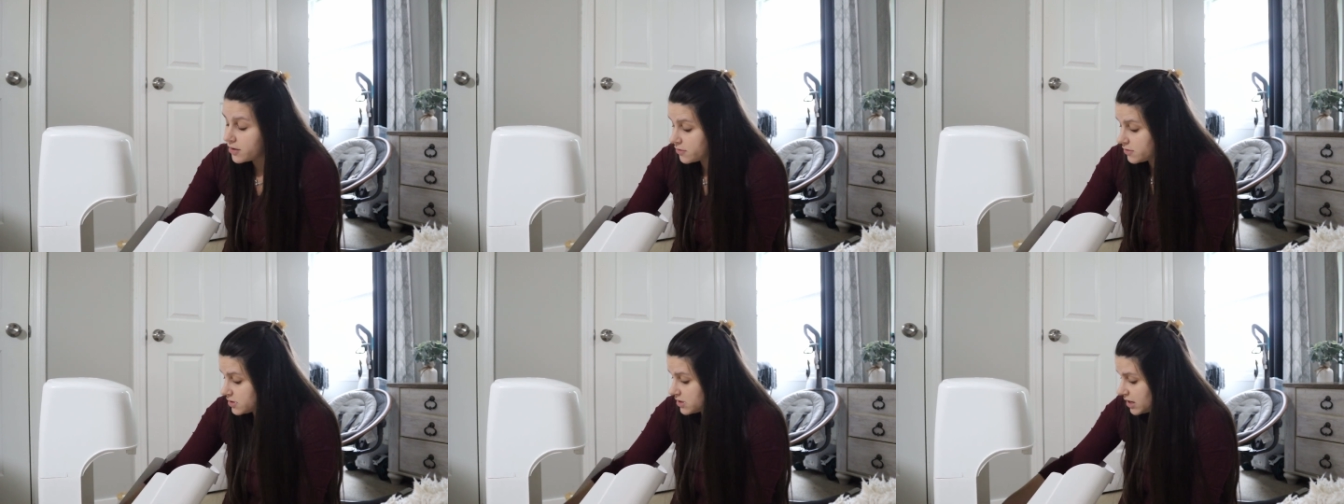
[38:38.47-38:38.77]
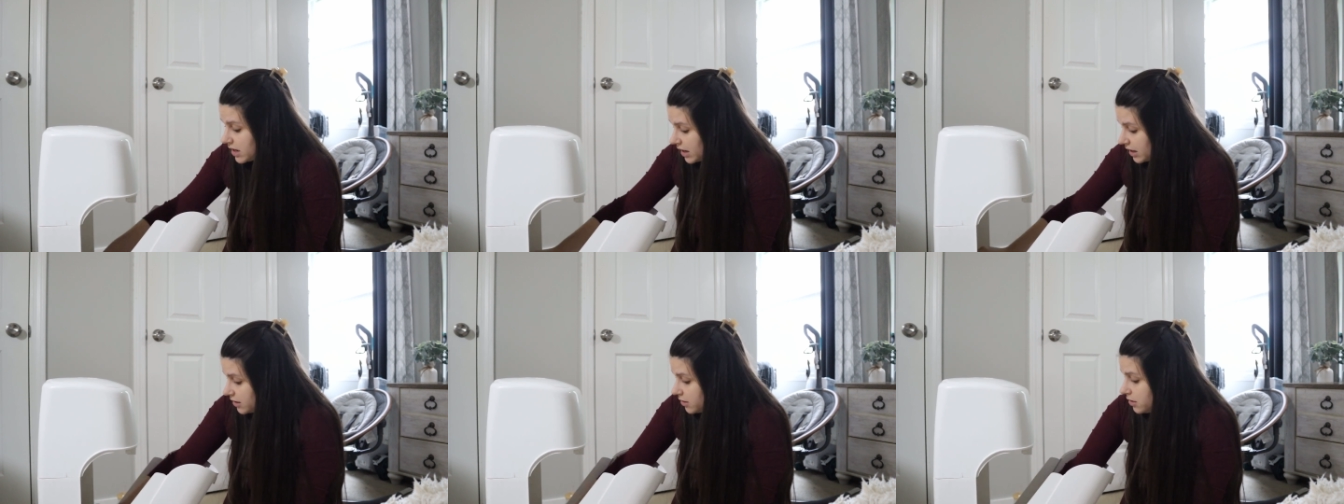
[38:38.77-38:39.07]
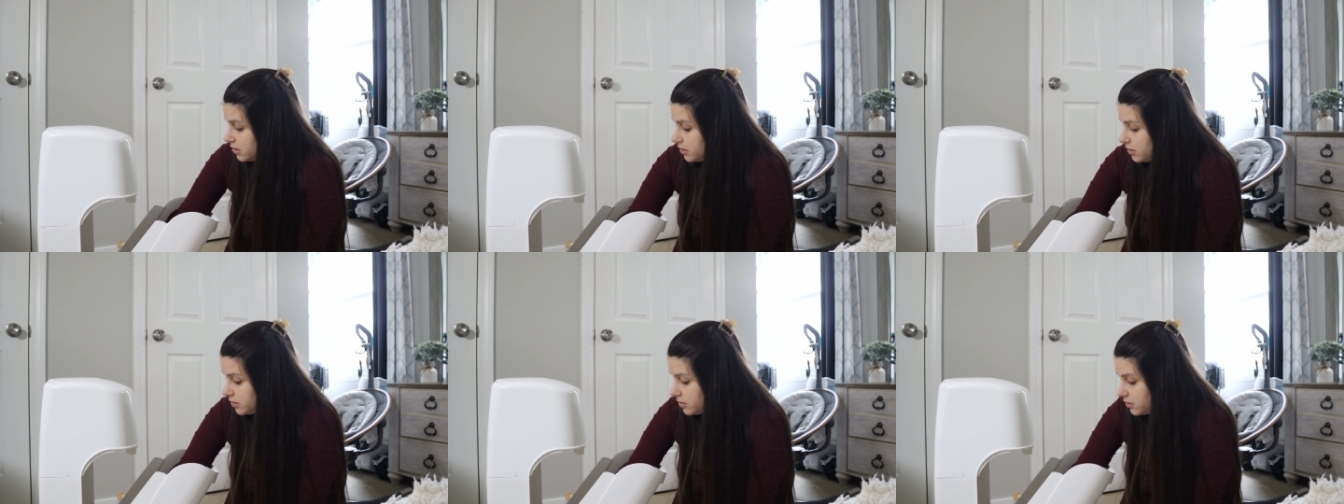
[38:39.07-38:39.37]
It was like
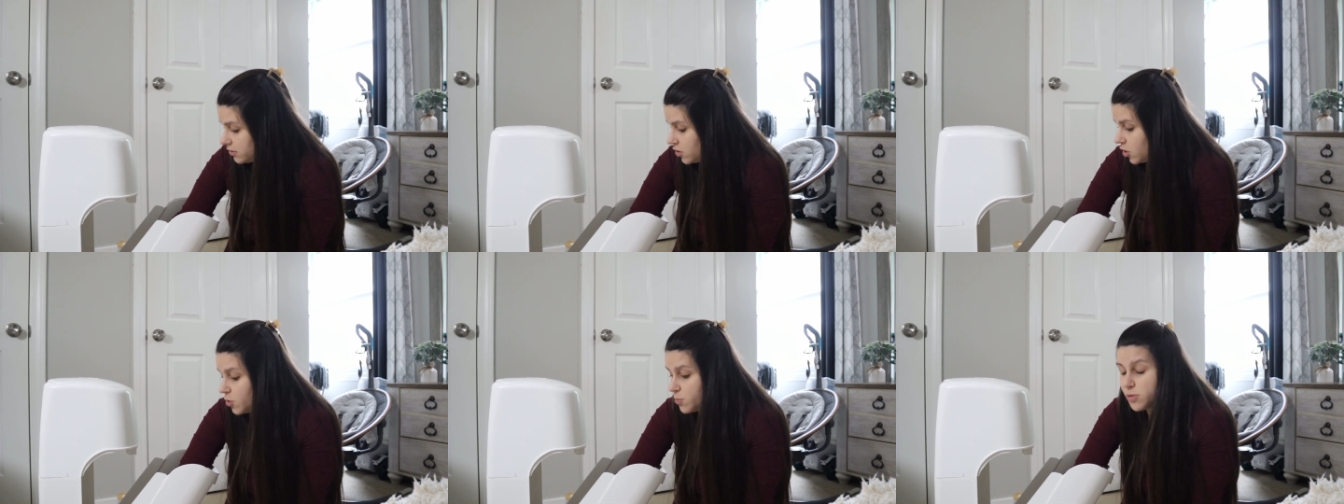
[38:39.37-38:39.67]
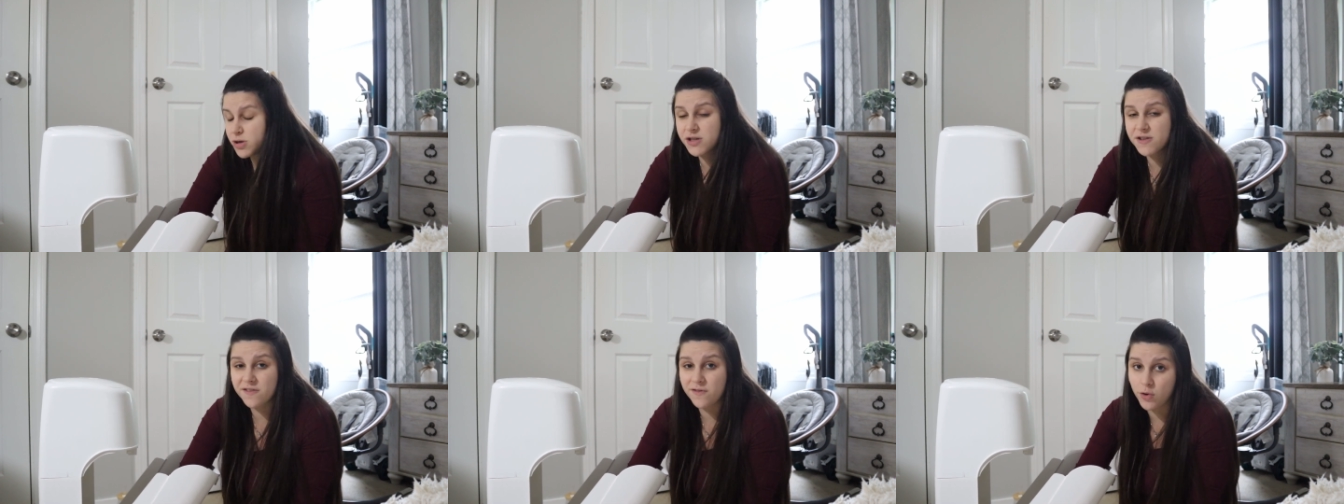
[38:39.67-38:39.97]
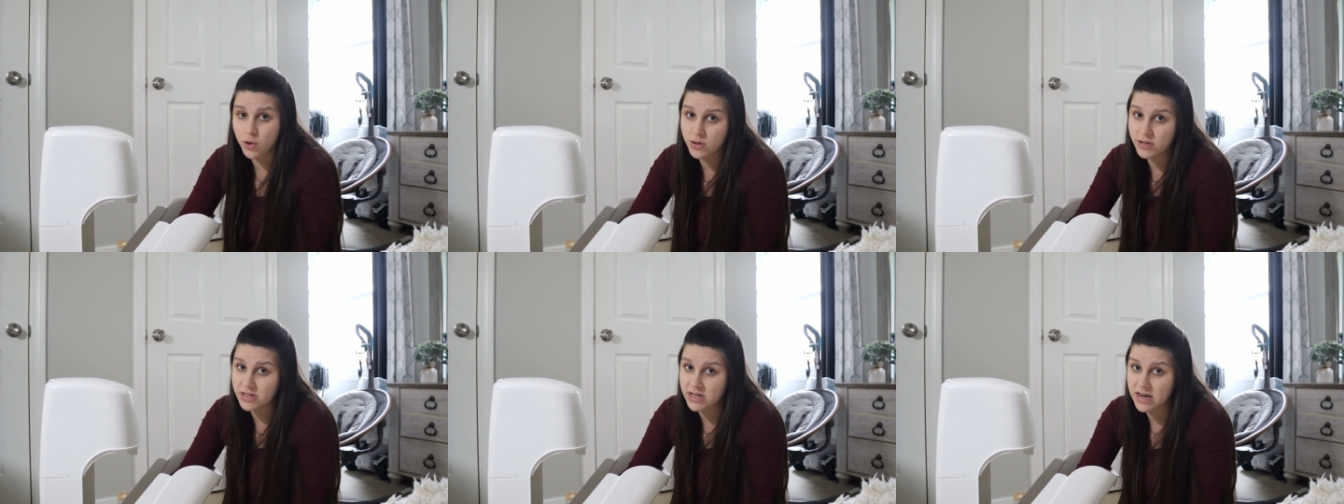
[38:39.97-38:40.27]
almost
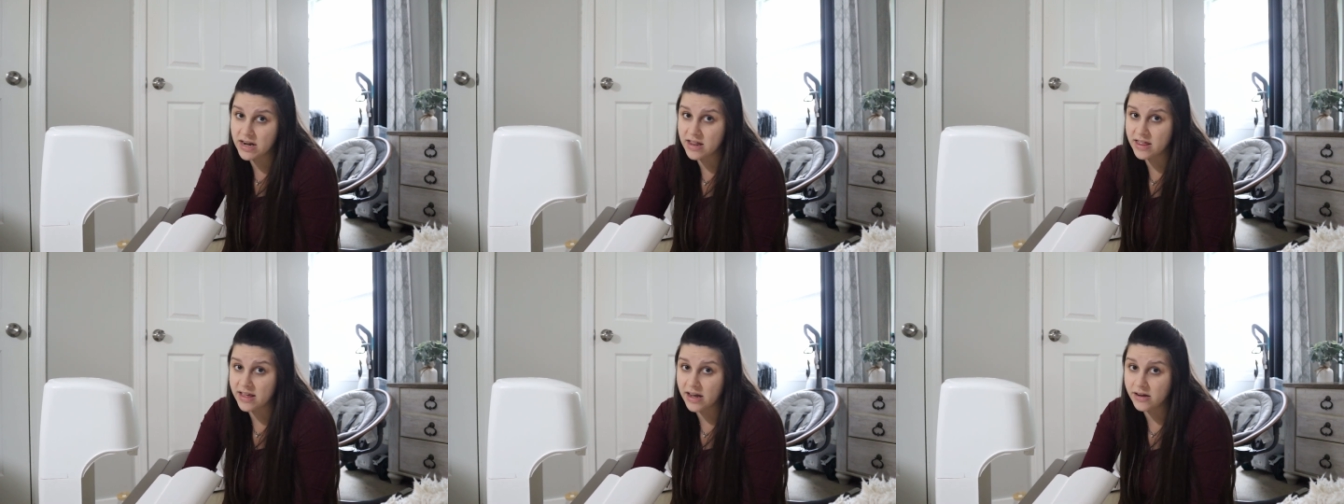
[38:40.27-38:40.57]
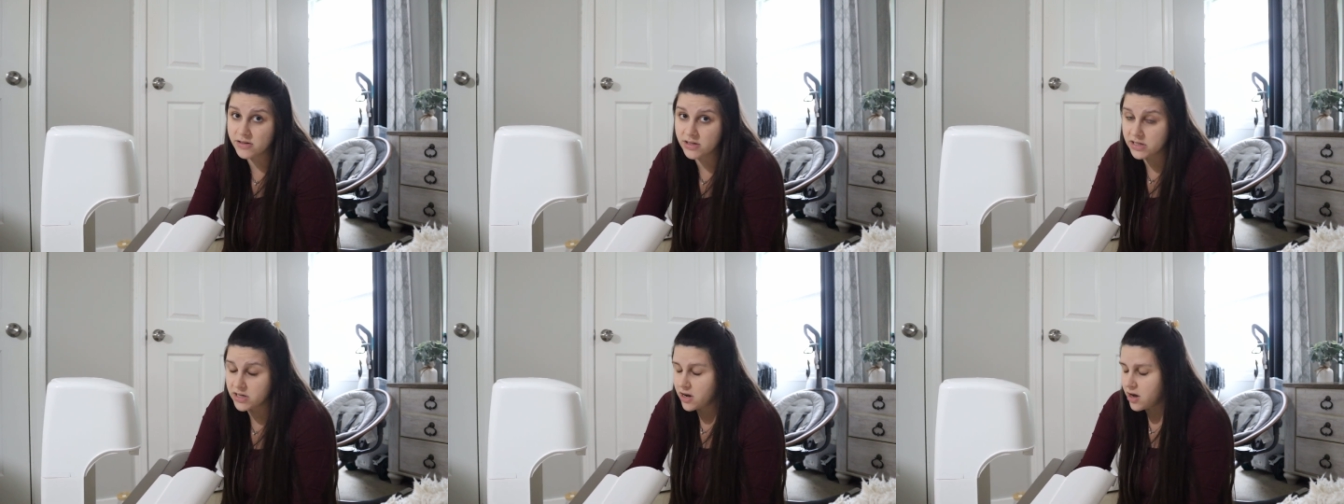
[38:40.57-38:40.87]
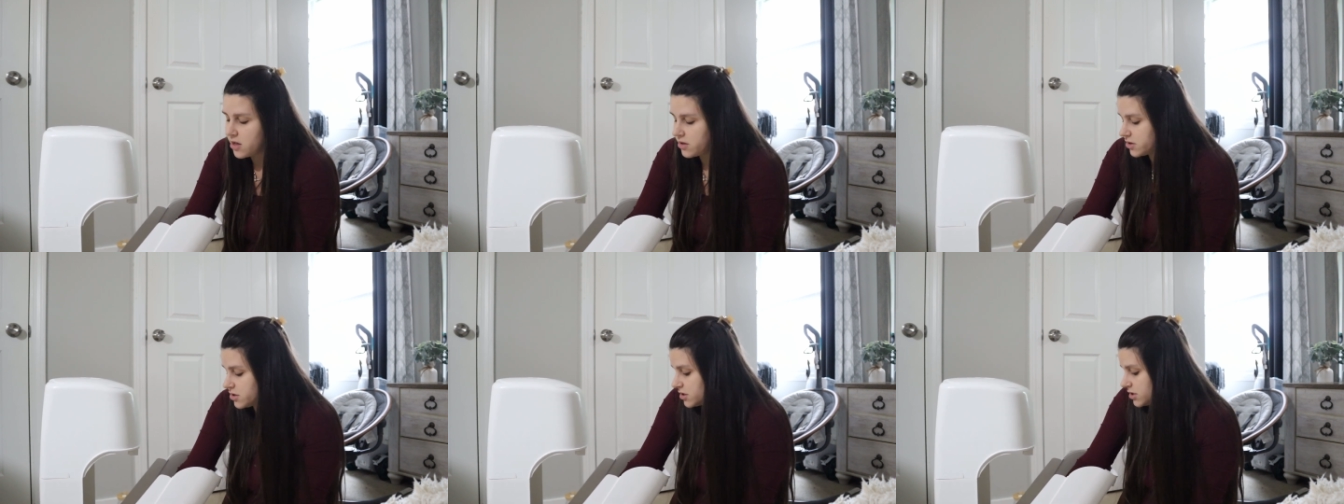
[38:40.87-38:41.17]

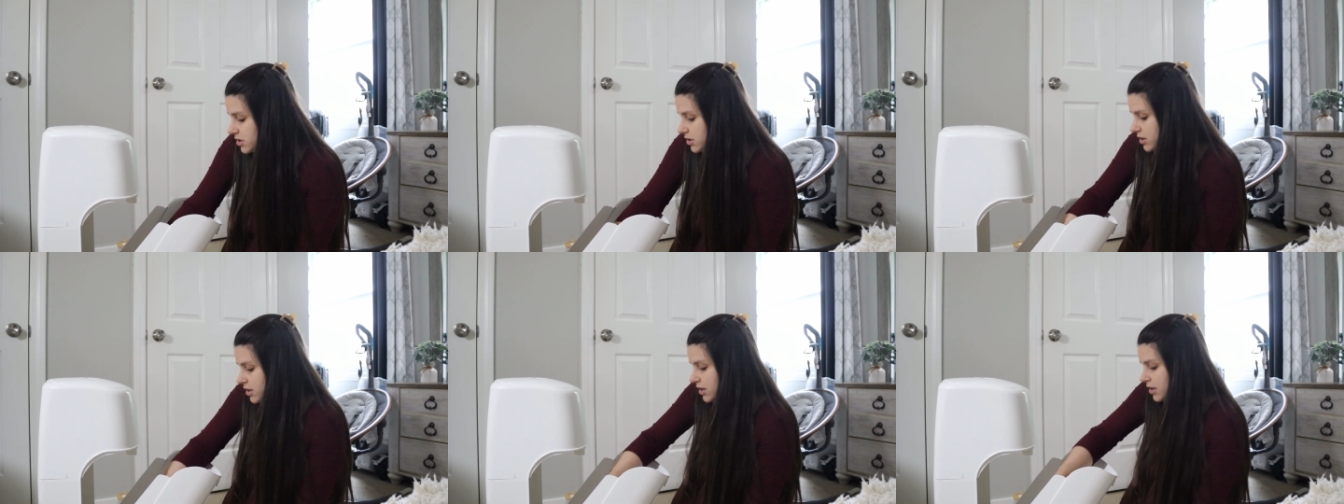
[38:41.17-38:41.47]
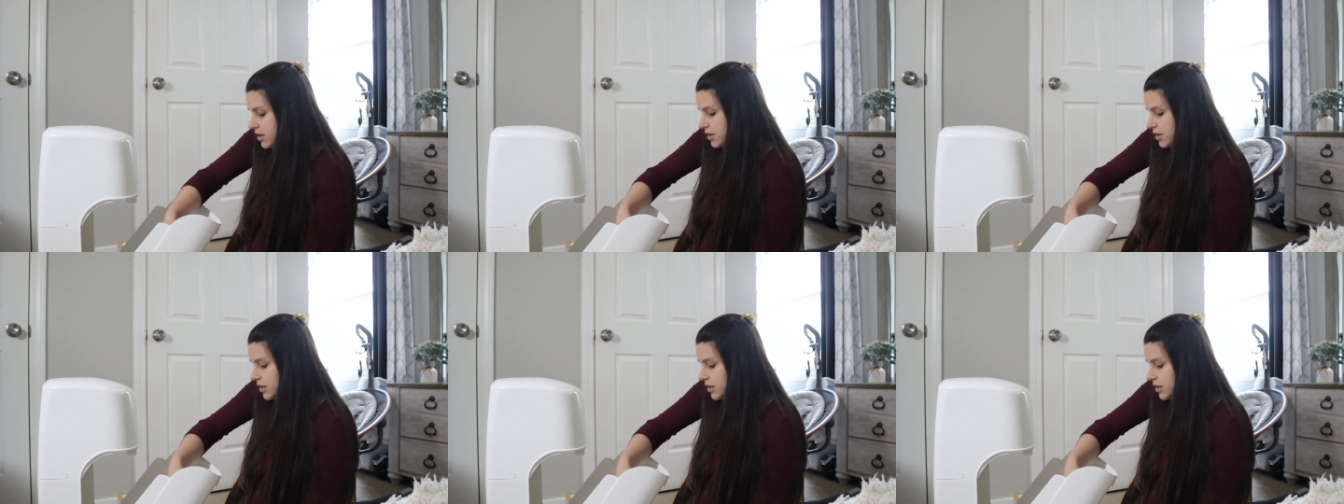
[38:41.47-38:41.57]
$14,000.